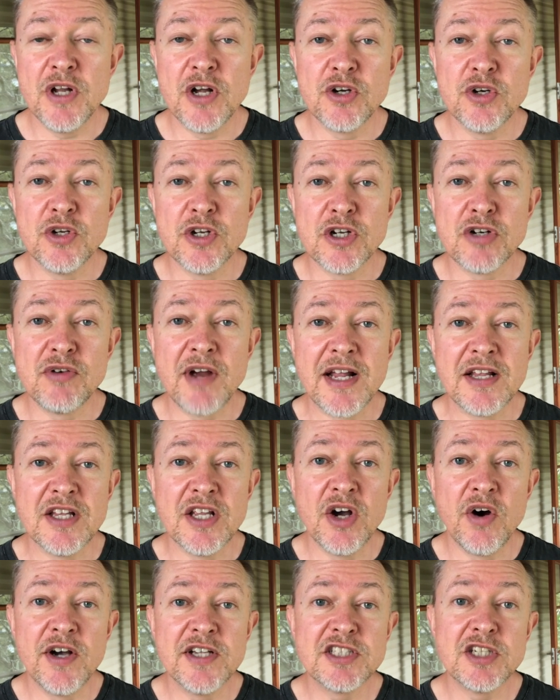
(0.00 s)
I could have cranked
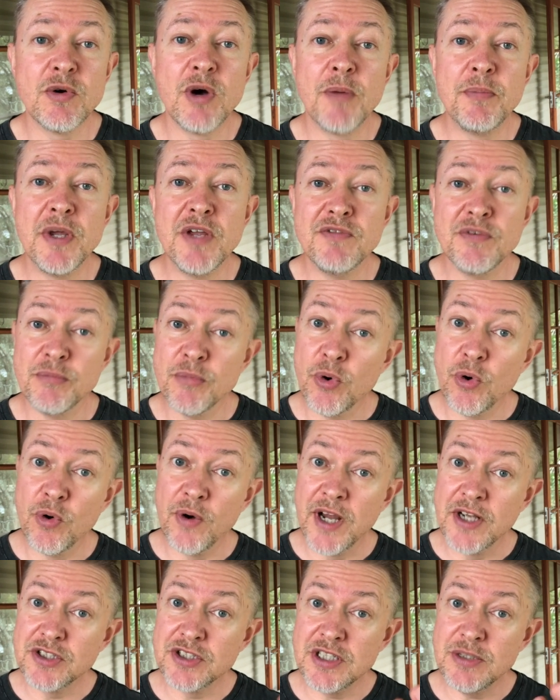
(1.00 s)
the ISO up even
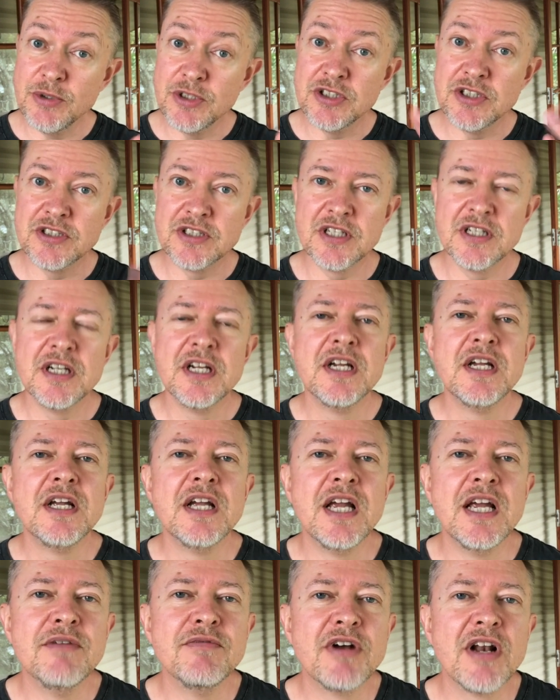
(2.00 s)
more actually, which is
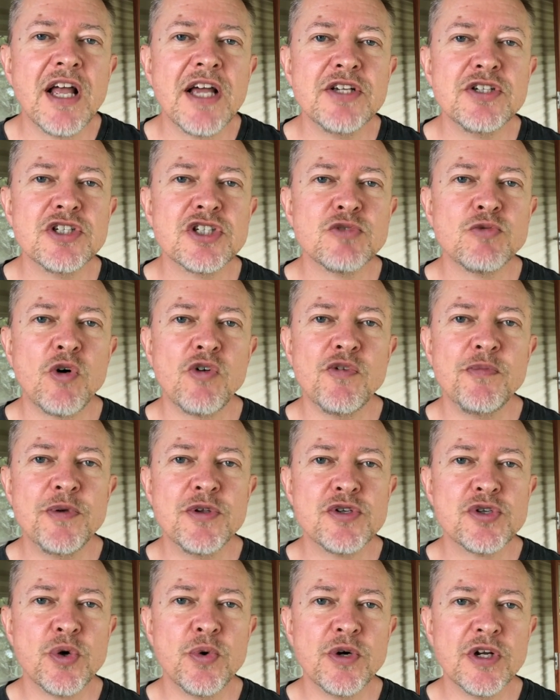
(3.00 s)
in relation to what we've
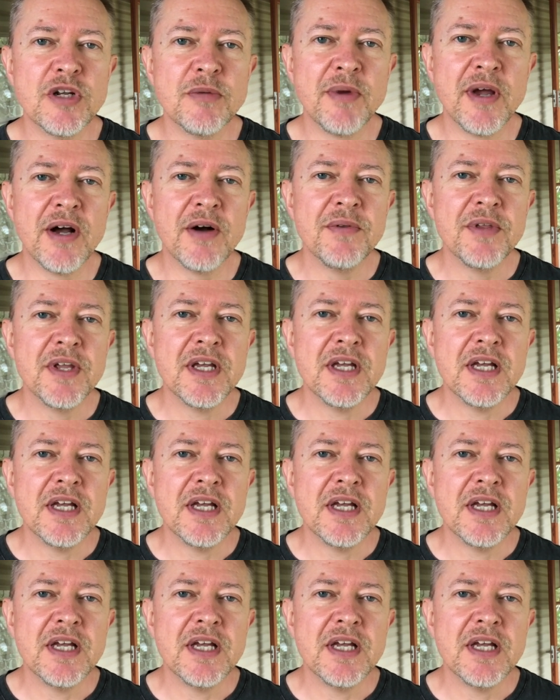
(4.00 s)
been talking about,